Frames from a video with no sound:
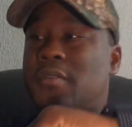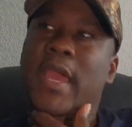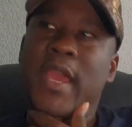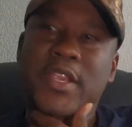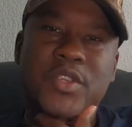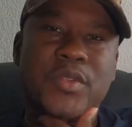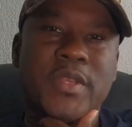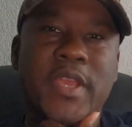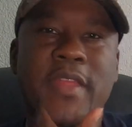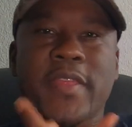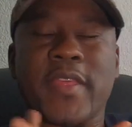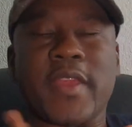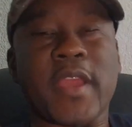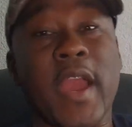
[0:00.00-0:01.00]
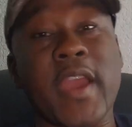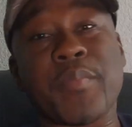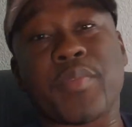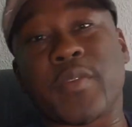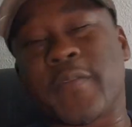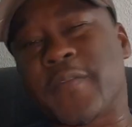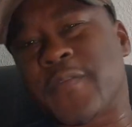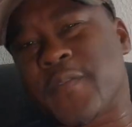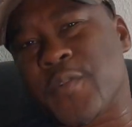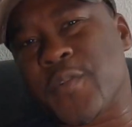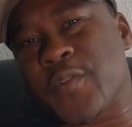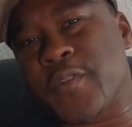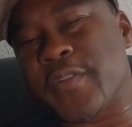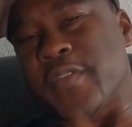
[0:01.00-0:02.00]
Actually, I think I
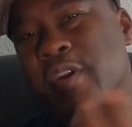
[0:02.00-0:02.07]
prefer